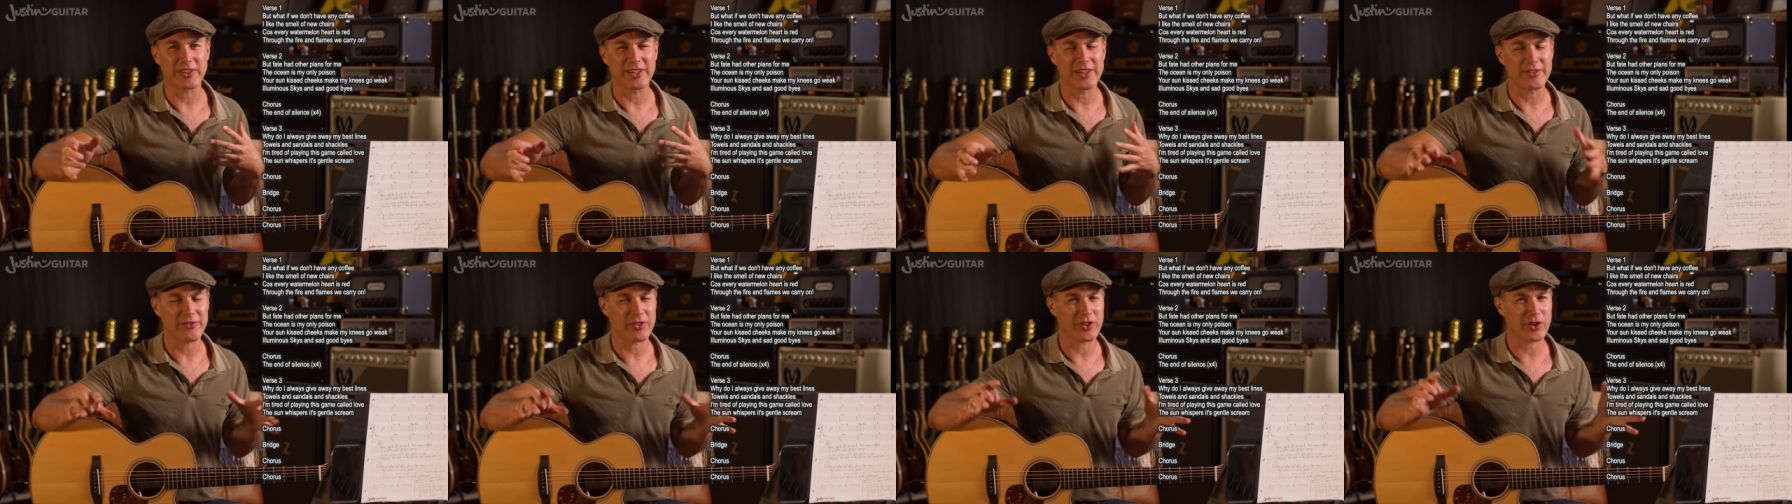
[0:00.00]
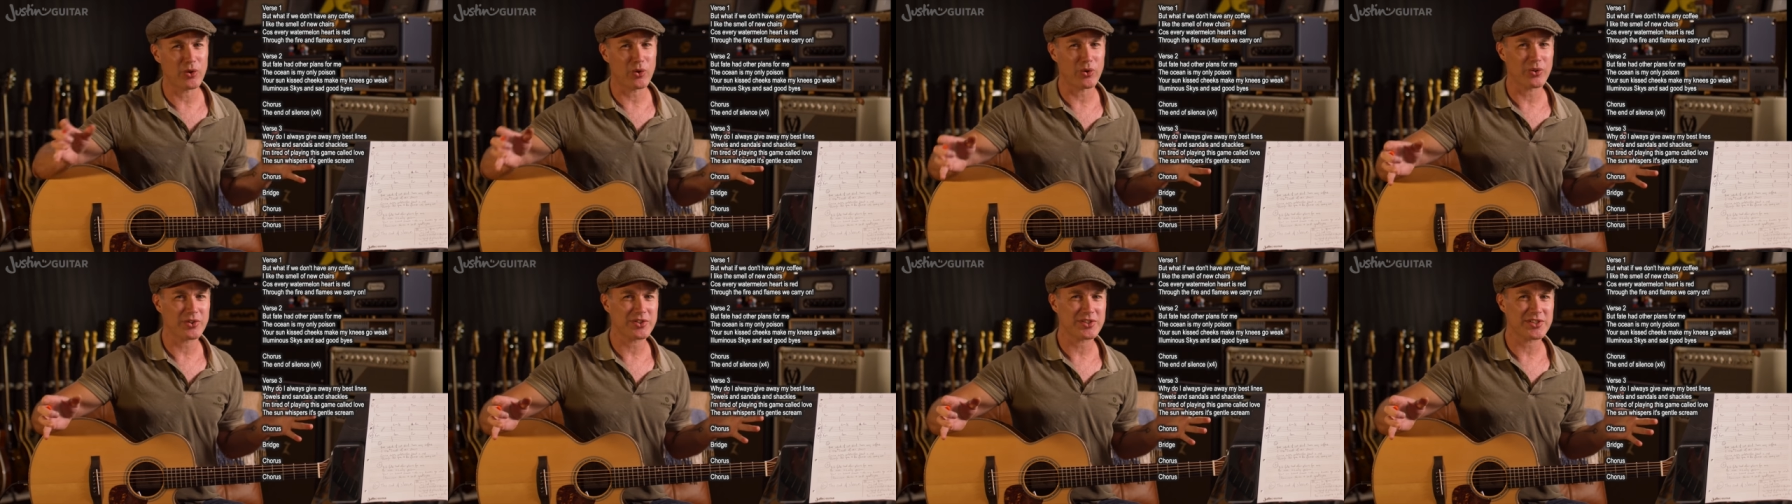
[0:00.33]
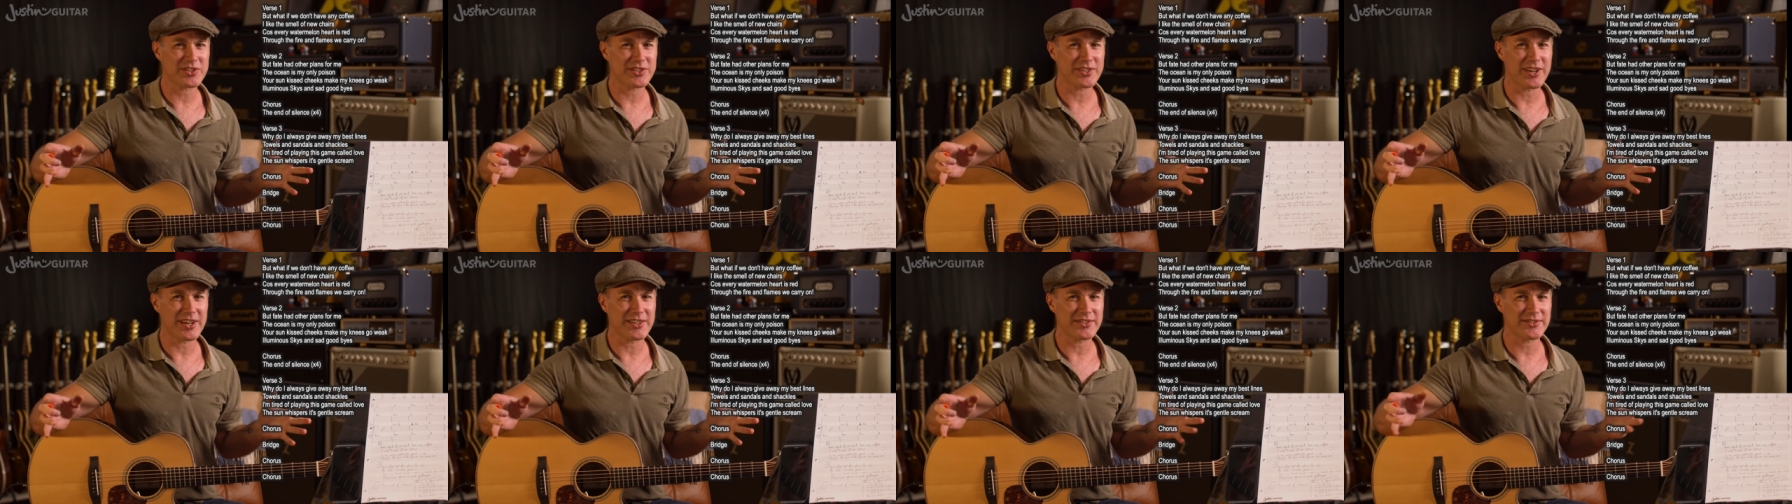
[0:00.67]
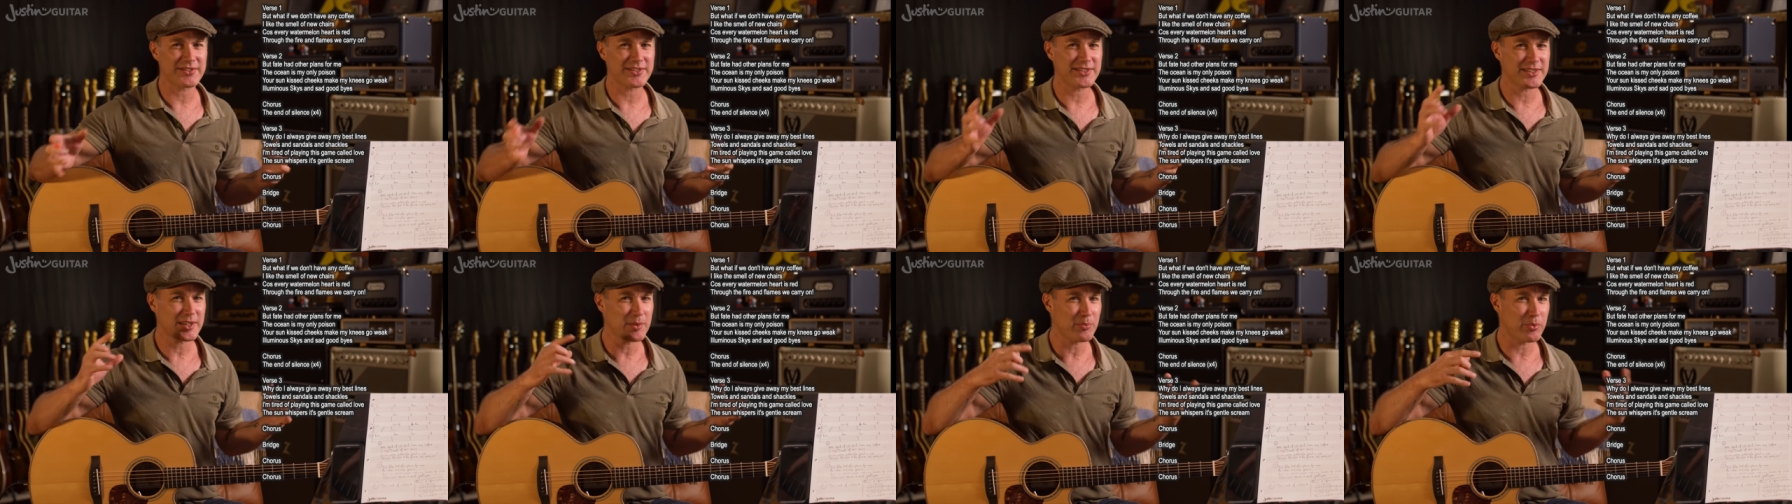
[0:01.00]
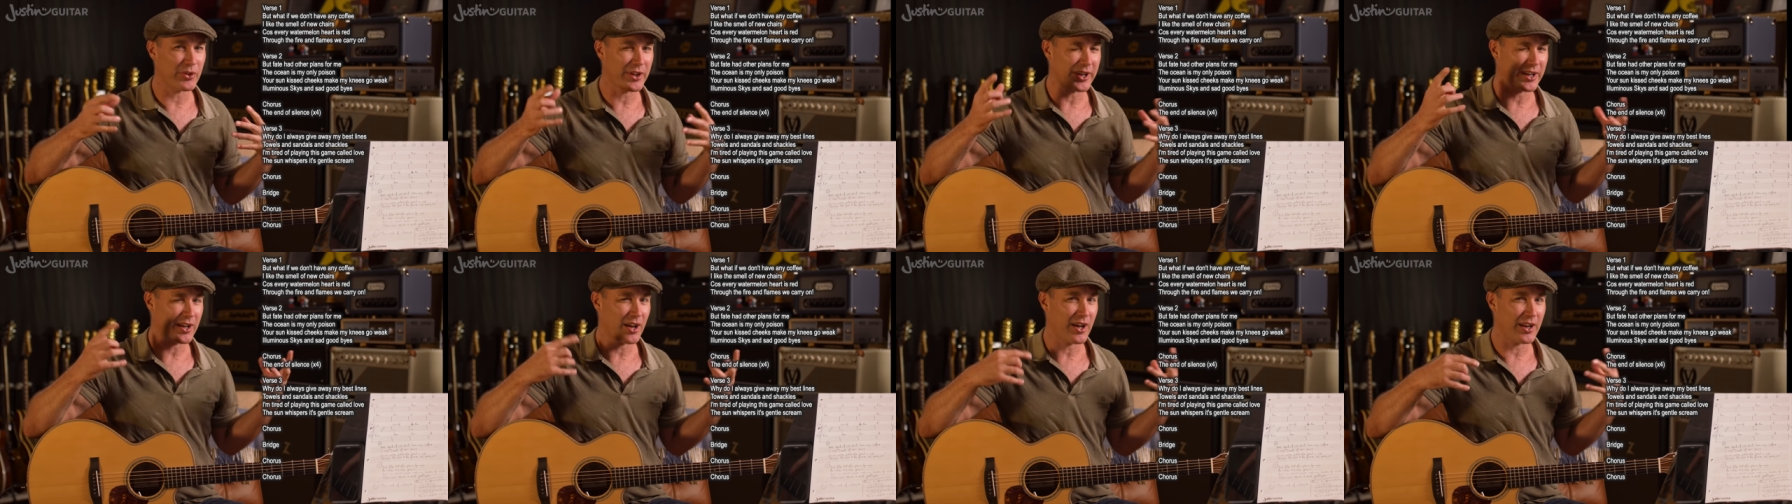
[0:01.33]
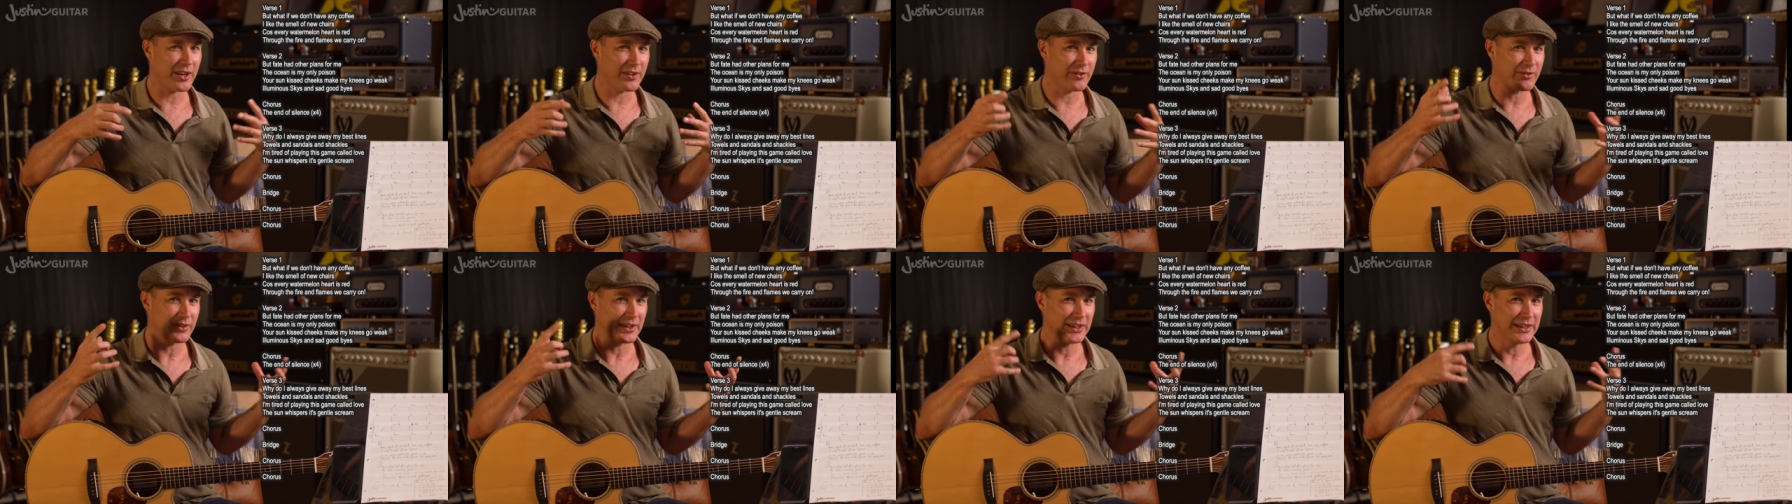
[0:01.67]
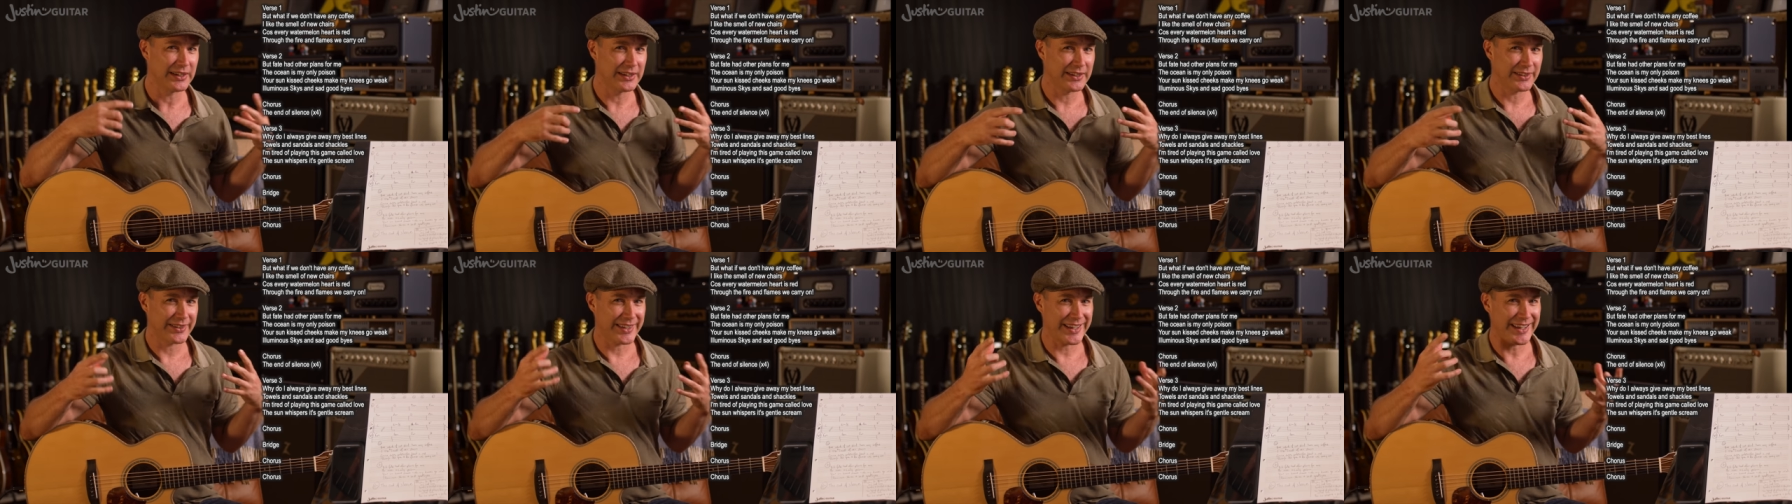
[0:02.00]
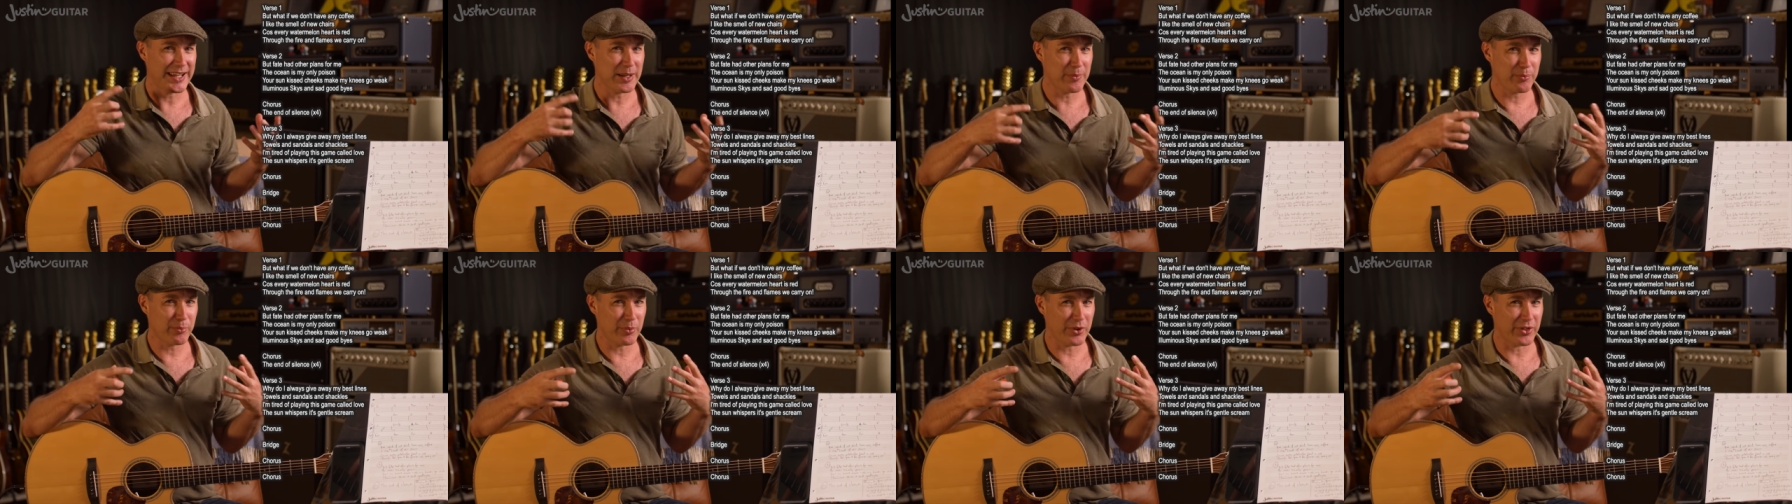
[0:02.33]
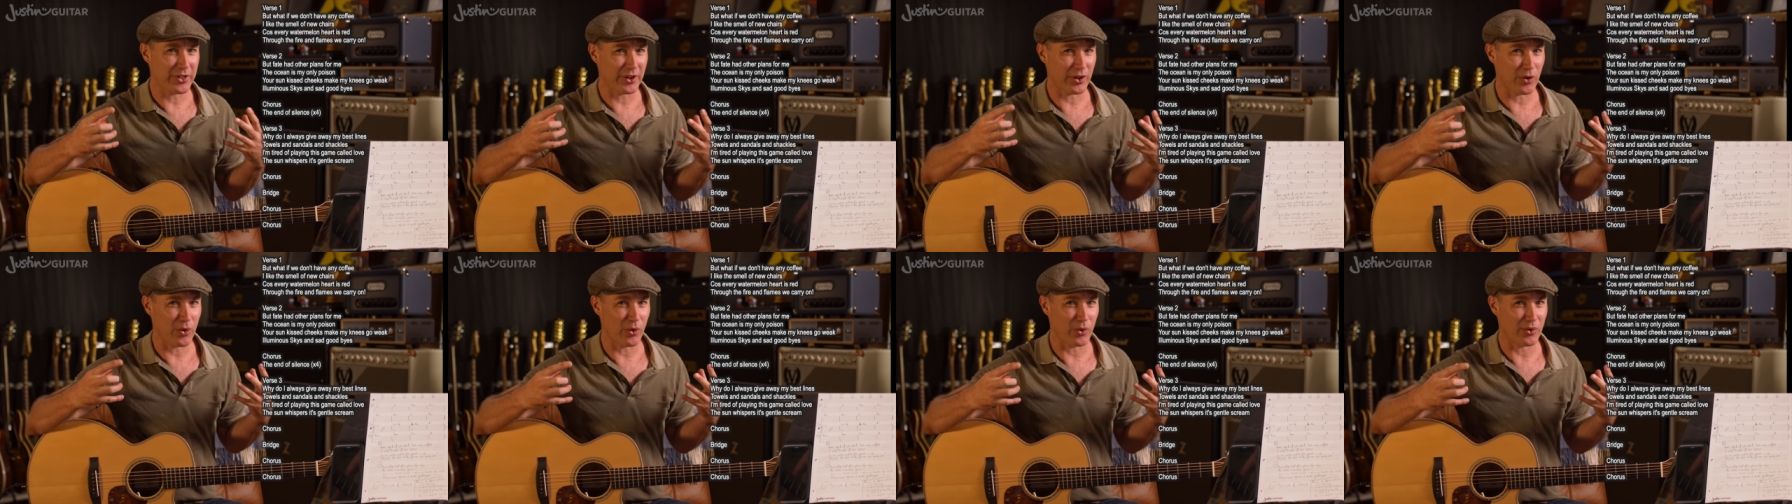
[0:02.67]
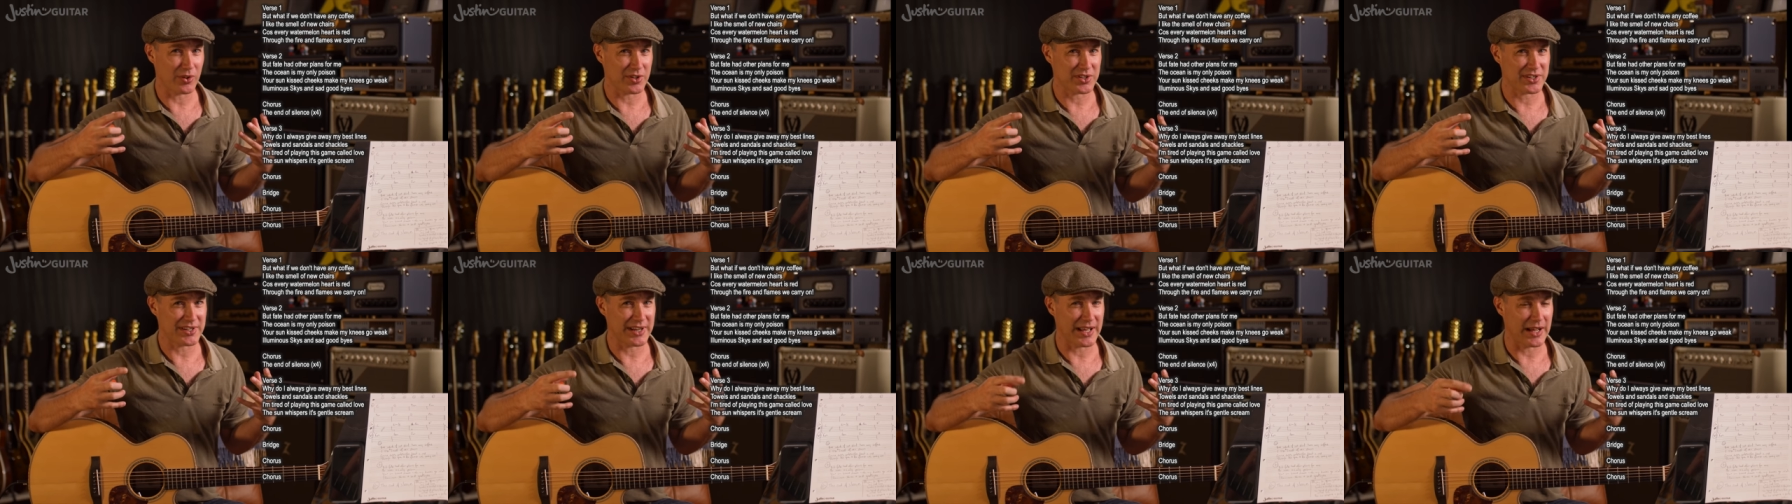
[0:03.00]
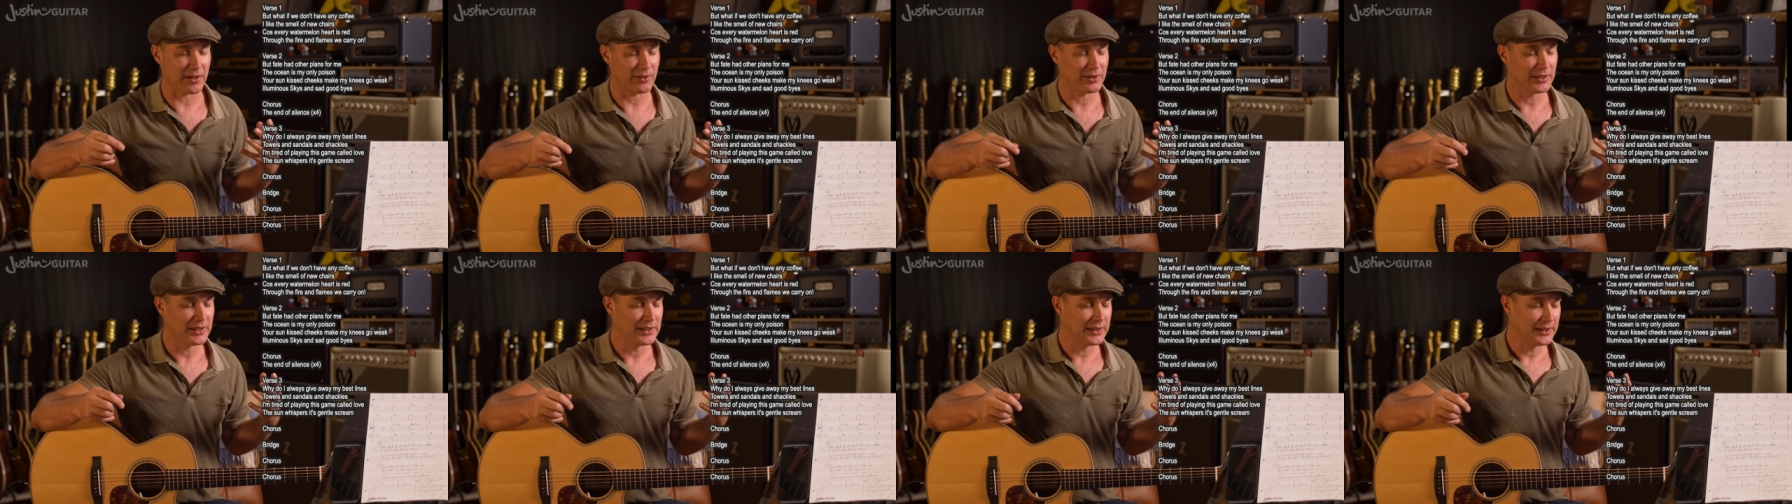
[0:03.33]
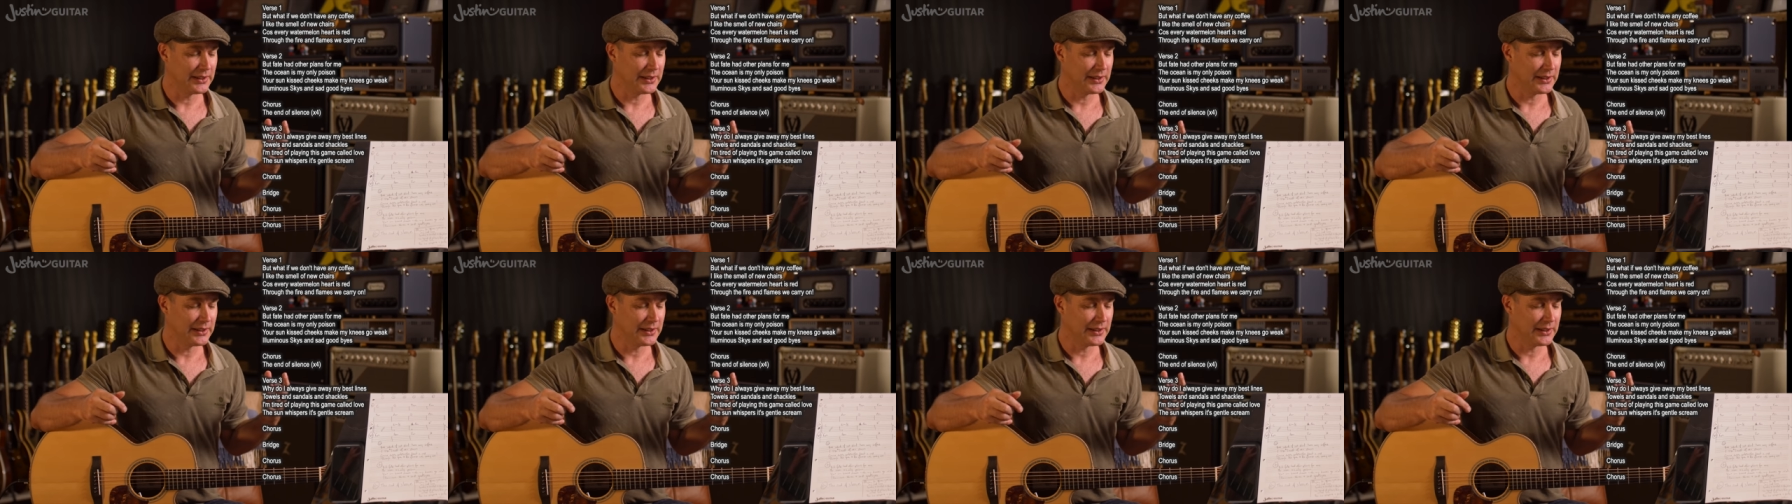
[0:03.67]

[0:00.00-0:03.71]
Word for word: And if the chorus is nice and simple, they're kind of they're hip with the chorus now.